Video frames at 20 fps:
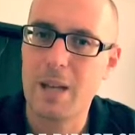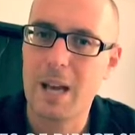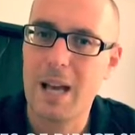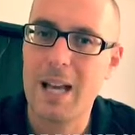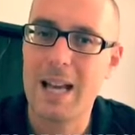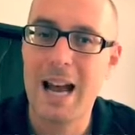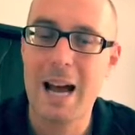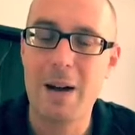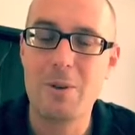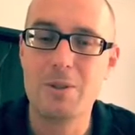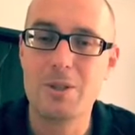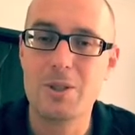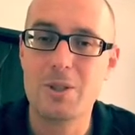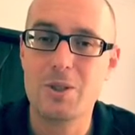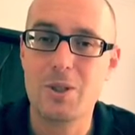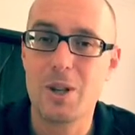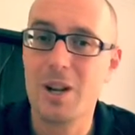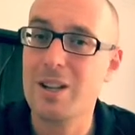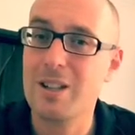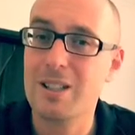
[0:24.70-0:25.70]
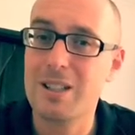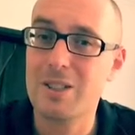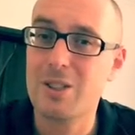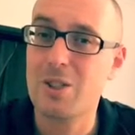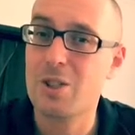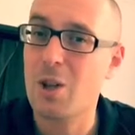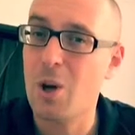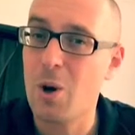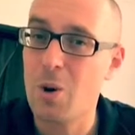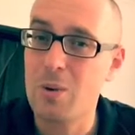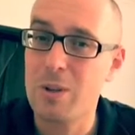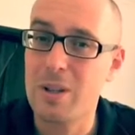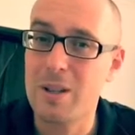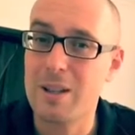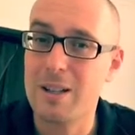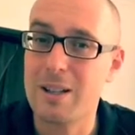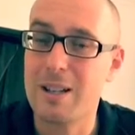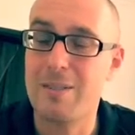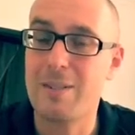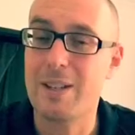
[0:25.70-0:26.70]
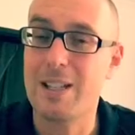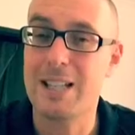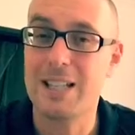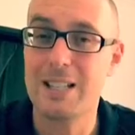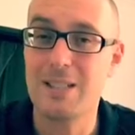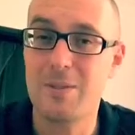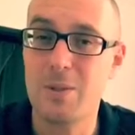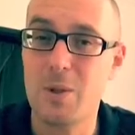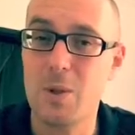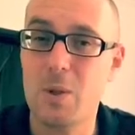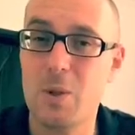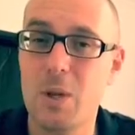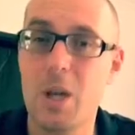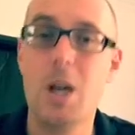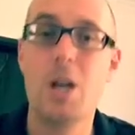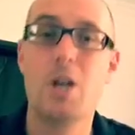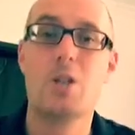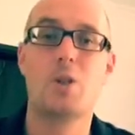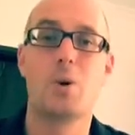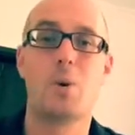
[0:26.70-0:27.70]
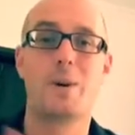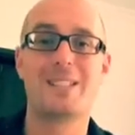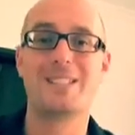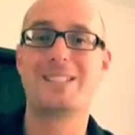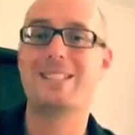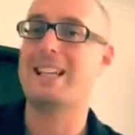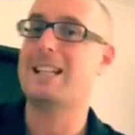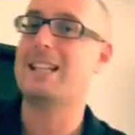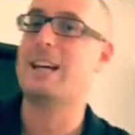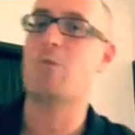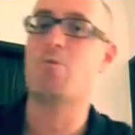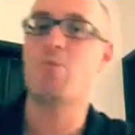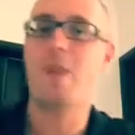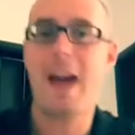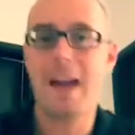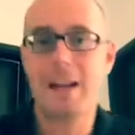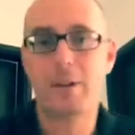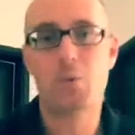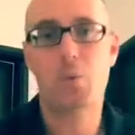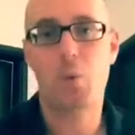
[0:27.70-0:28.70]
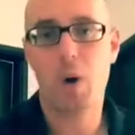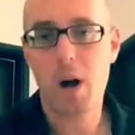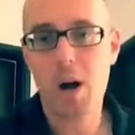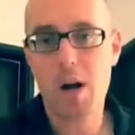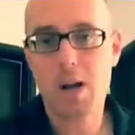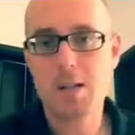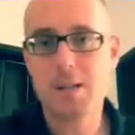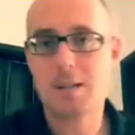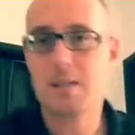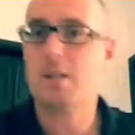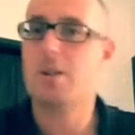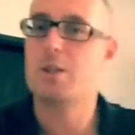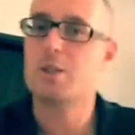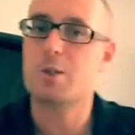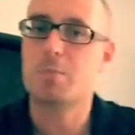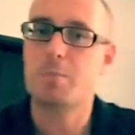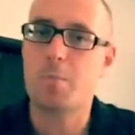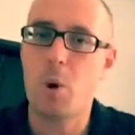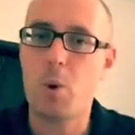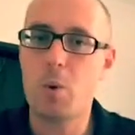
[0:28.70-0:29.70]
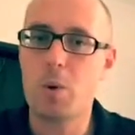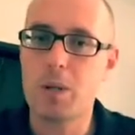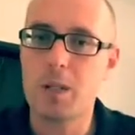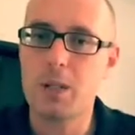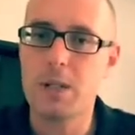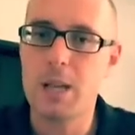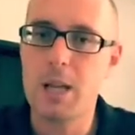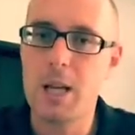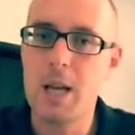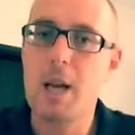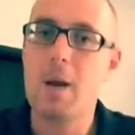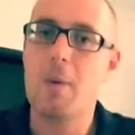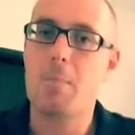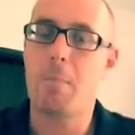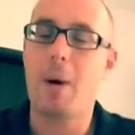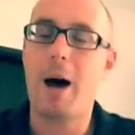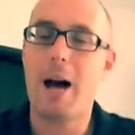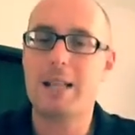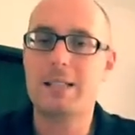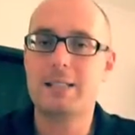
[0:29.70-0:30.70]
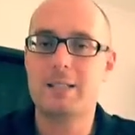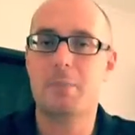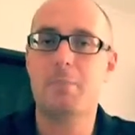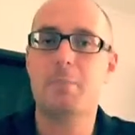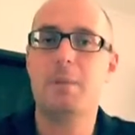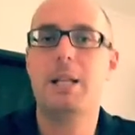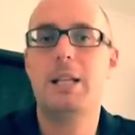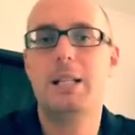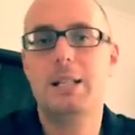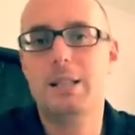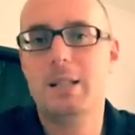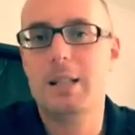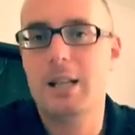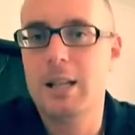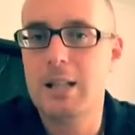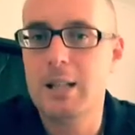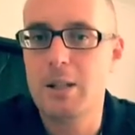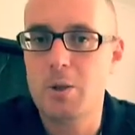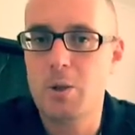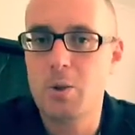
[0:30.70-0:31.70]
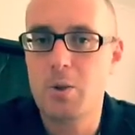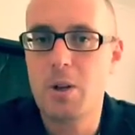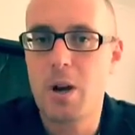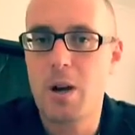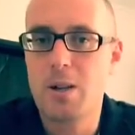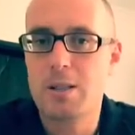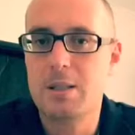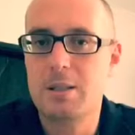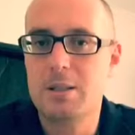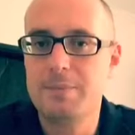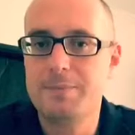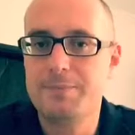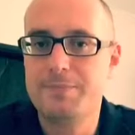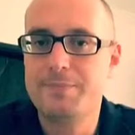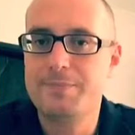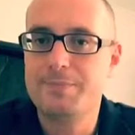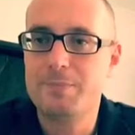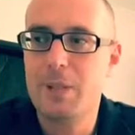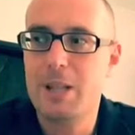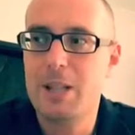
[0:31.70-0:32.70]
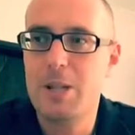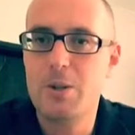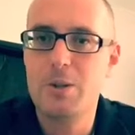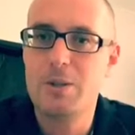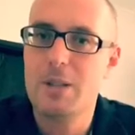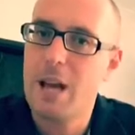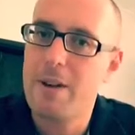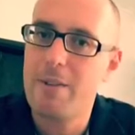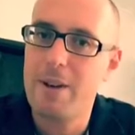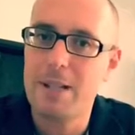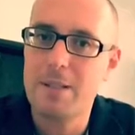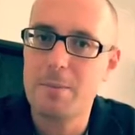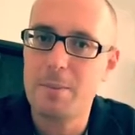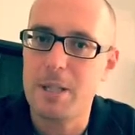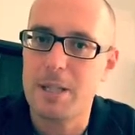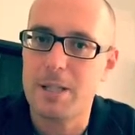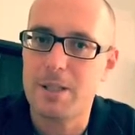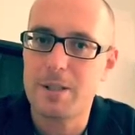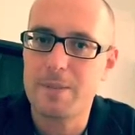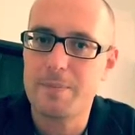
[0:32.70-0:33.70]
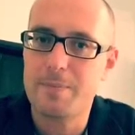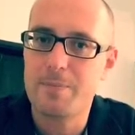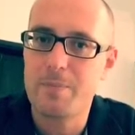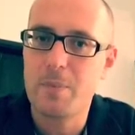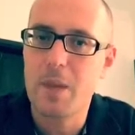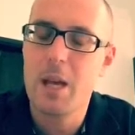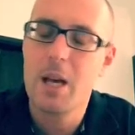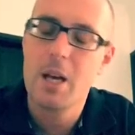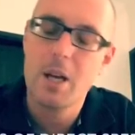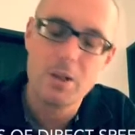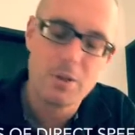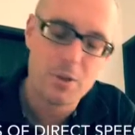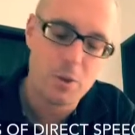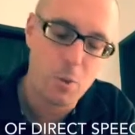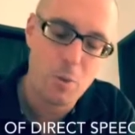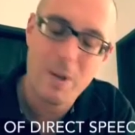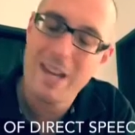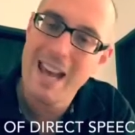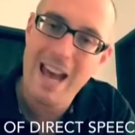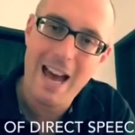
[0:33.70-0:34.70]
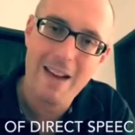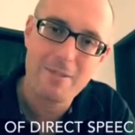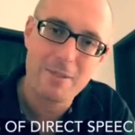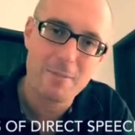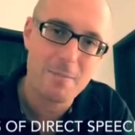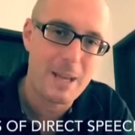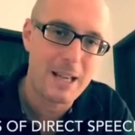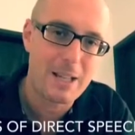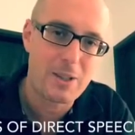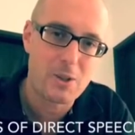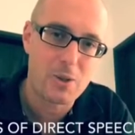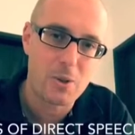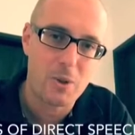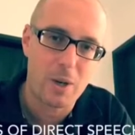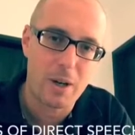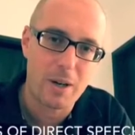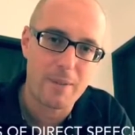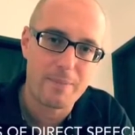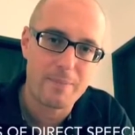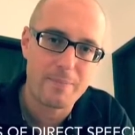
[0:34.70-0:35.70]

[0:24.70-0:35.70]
And how do journalists show that they're giving an interview? Showing us the direct words that are spoken by somebody in the news article? Well, they use direct speech. So we have to make sure